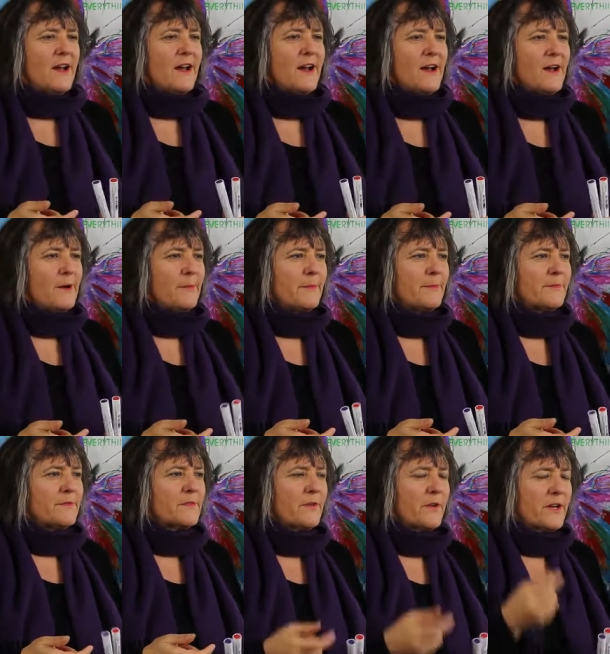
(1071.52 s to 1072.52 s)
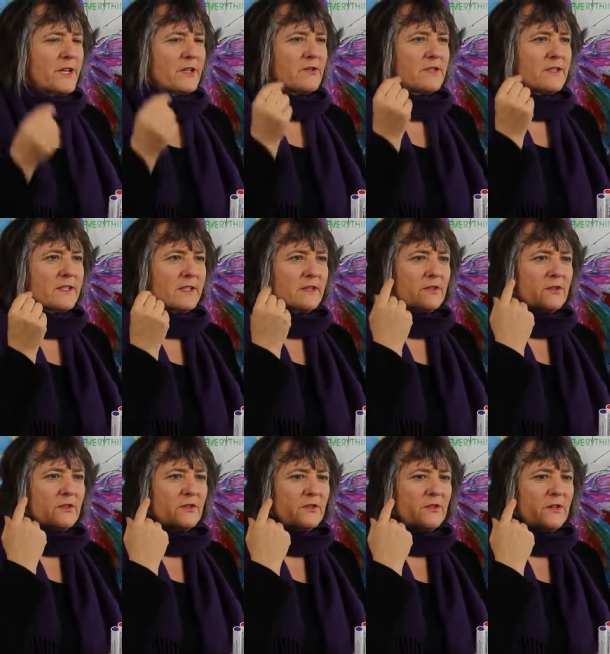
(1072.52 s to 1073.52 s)
um, it's very interesting
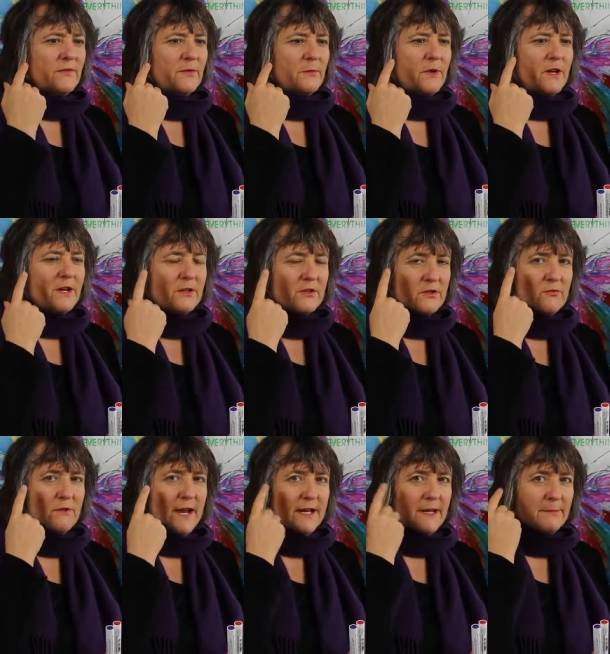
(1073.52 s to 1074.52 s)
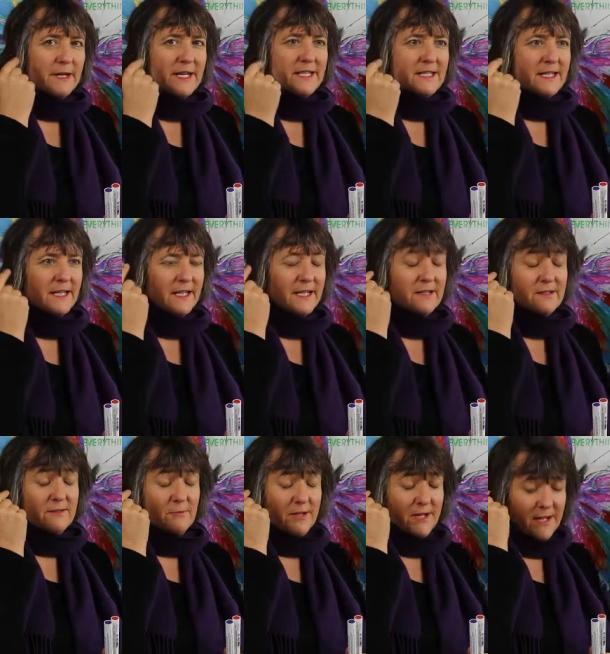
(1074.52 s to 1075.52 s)
to, if it, one can track immediately,
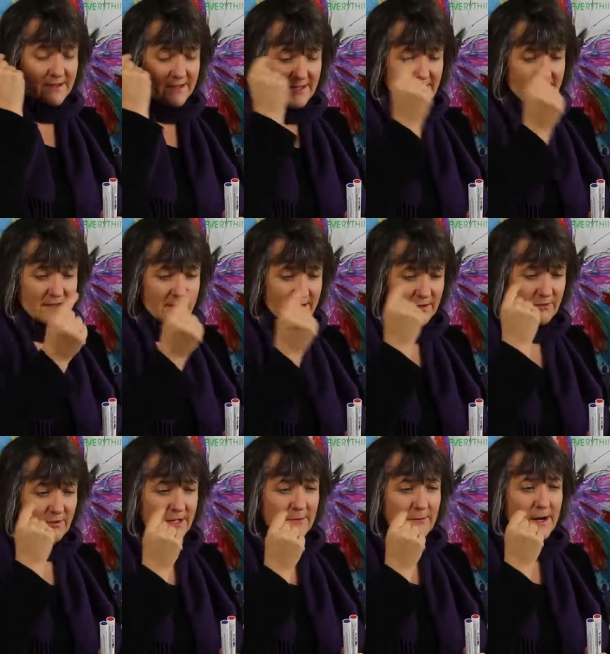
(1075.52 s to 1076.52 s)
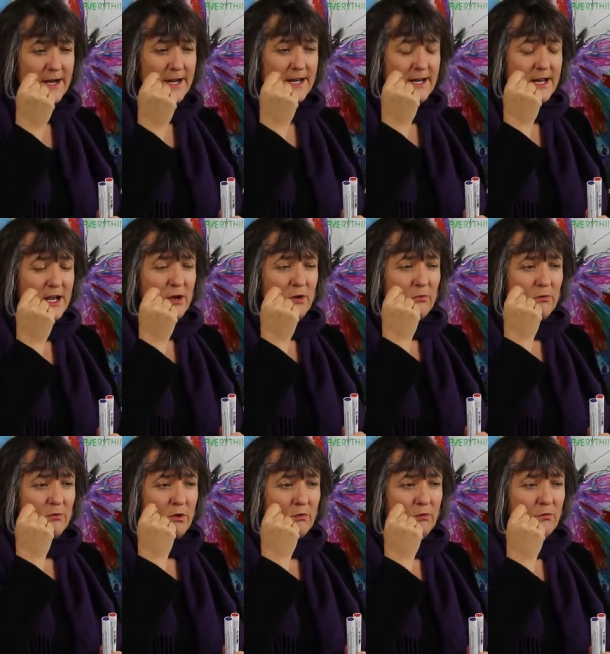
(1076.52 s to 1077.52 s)
because one has to ask it straight away,
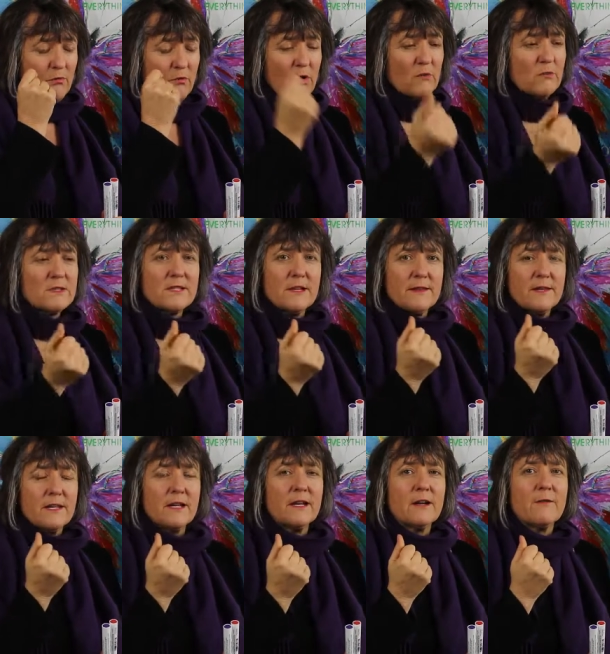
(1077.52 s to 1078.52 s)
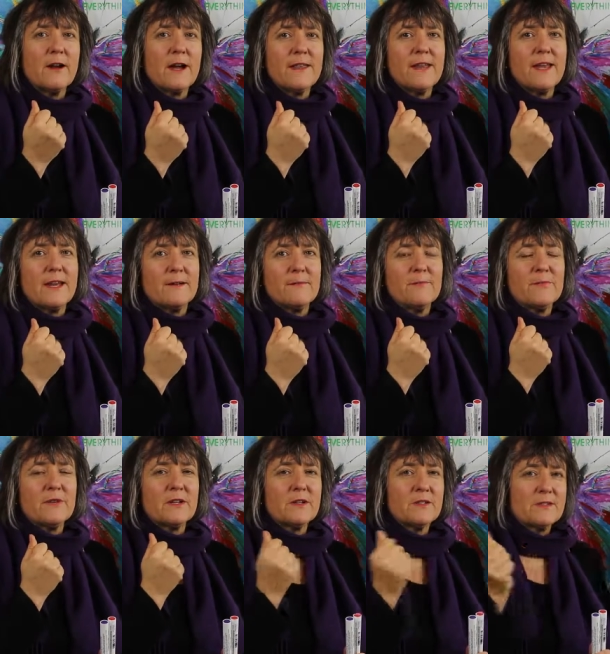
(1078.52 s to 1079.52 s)
what, what was I thinking right then?
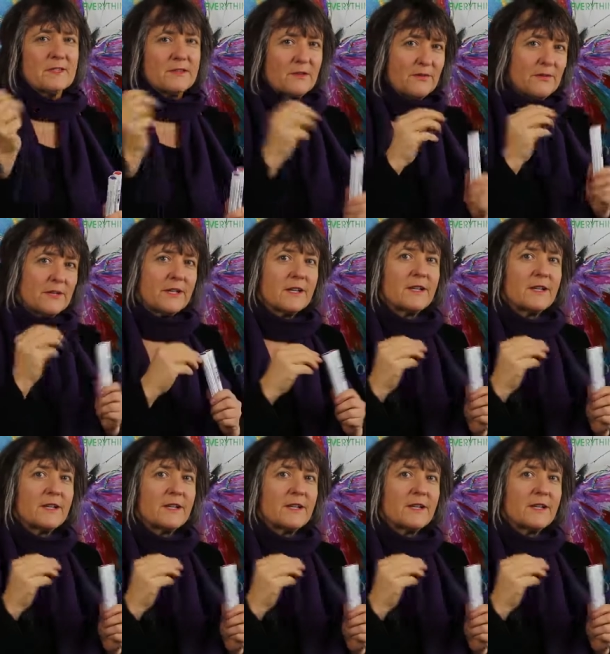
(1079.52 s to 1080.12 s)
Because there's often a